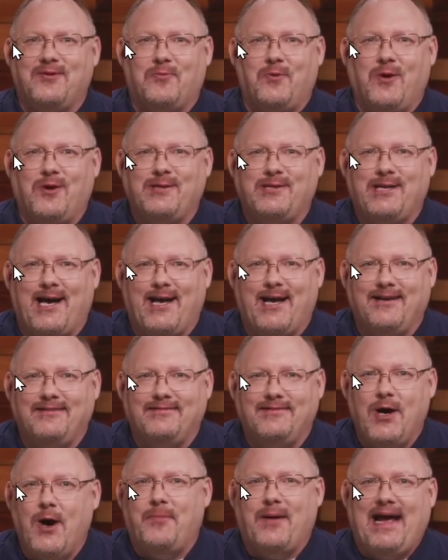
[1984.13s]
the word
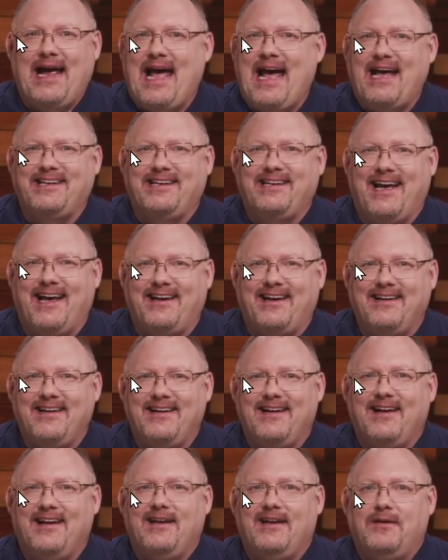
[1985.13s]
yet. Nope, I hadn't yet.
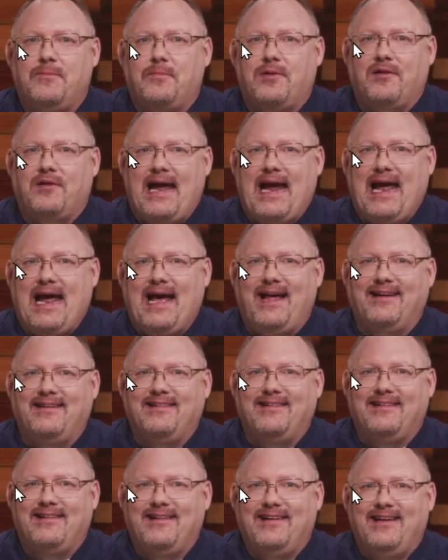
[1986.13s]

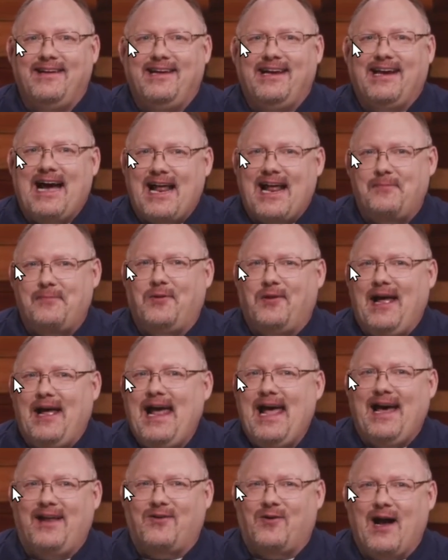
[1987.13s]
Plan. You got to
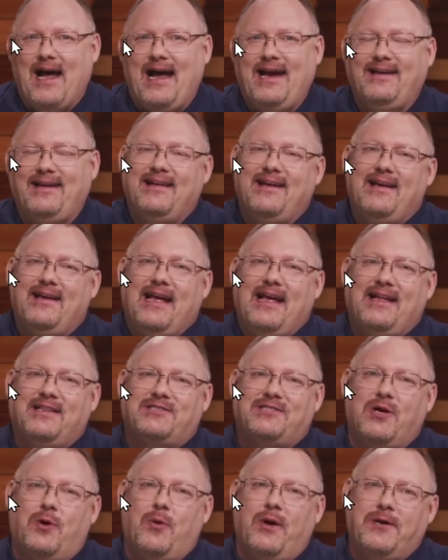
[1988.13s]
plan, right? And
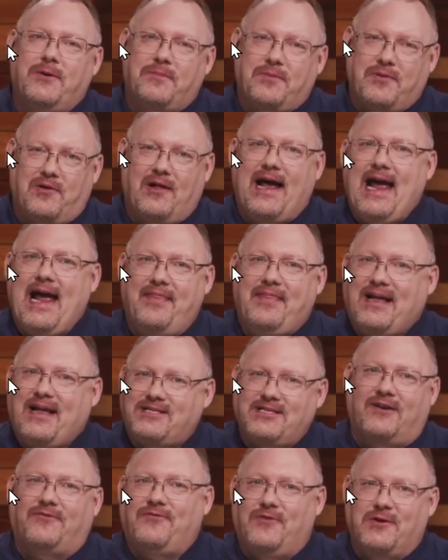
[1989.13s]
so when you plan,
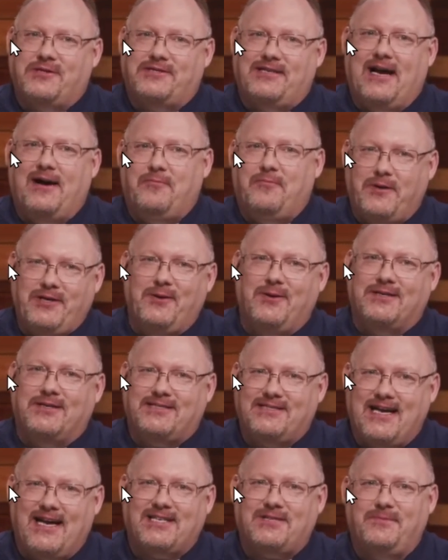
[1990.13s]
that's our first step. We do
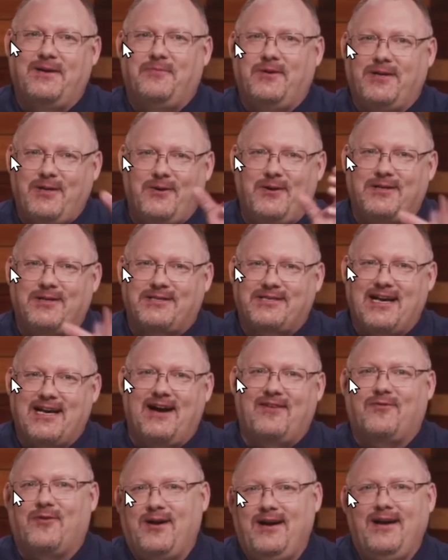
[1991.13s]
assessment, we do a
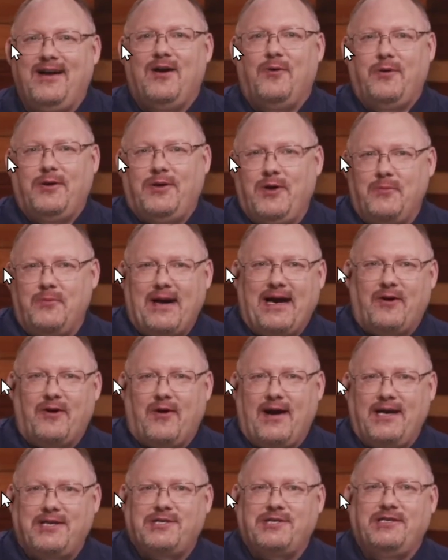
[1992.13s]
discovery, we do
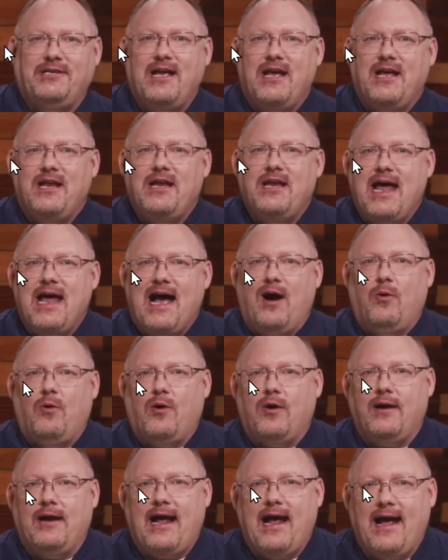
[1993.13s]
migration. Now
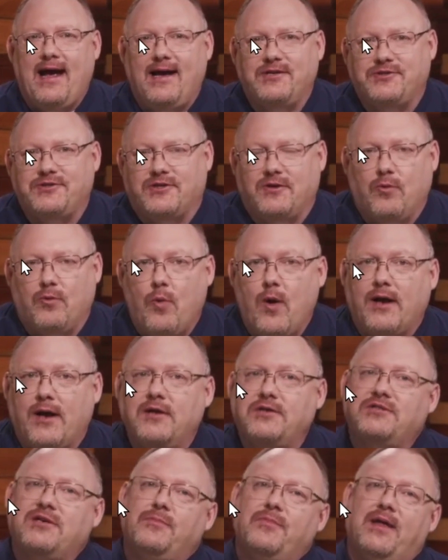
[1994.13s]
we're in Azure.
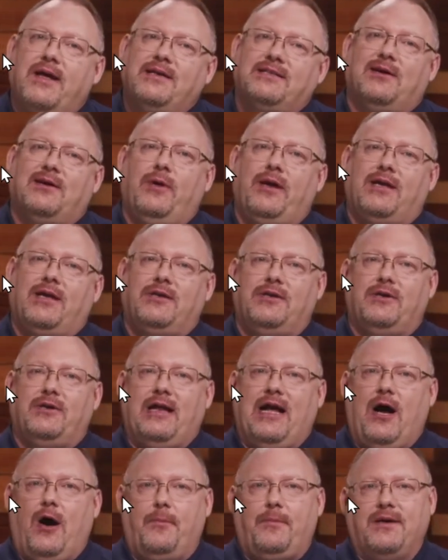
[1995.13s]
What are some things that we can do
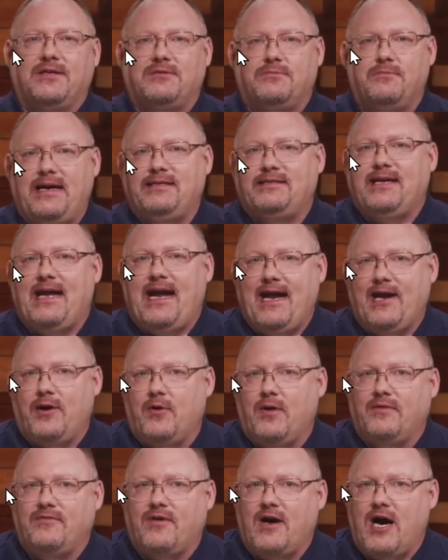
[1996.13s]
to help us maintain
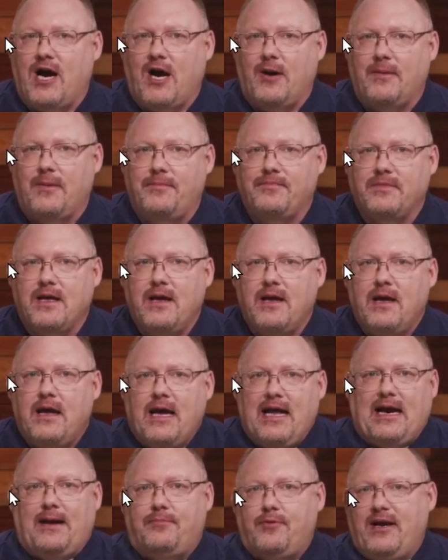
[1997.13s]
our environment?
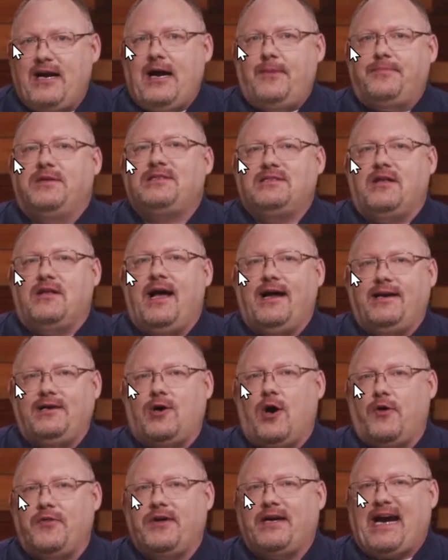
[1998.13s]
And I bring up the slide
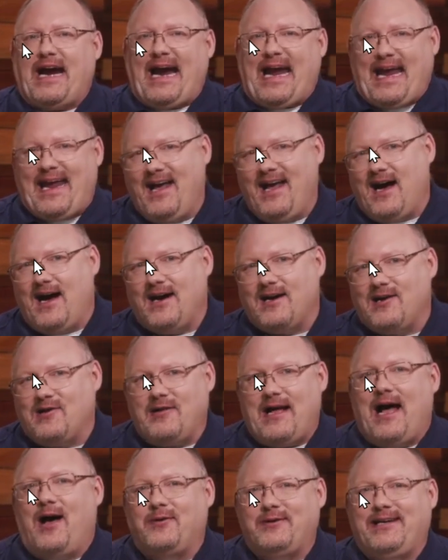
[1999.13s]
called the
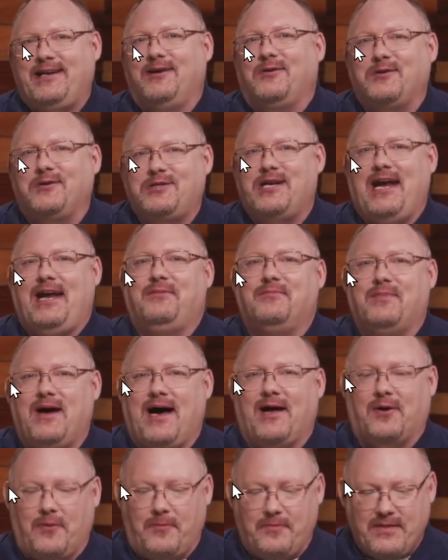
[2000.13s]
Cloud Kill Chain
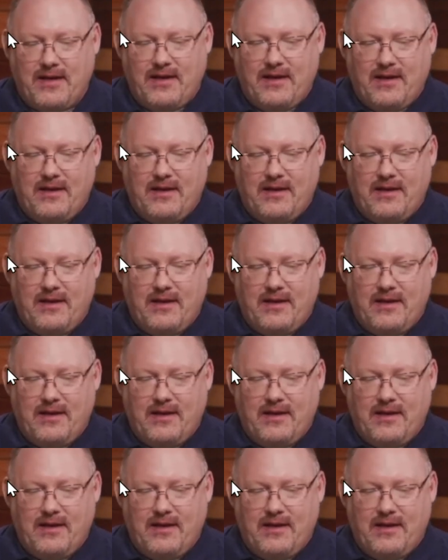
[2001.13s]
Model.